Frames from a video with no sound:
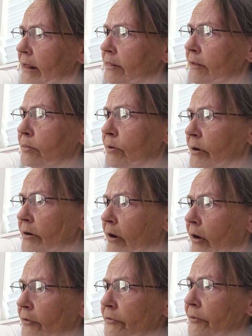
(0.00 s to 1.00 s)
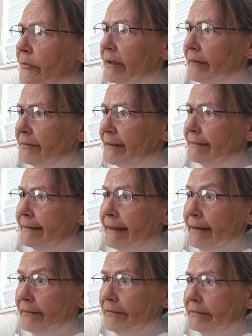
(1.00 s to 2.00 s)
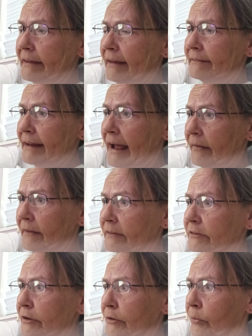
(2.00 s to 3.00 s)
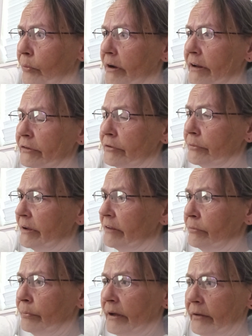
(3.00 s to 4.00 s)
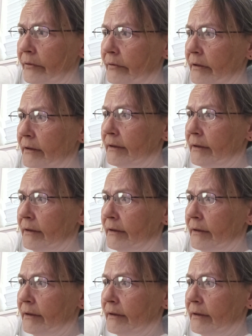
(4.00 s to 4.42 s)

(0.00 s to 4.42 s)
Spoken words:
The Lord also gives us gifts and talents according to his will.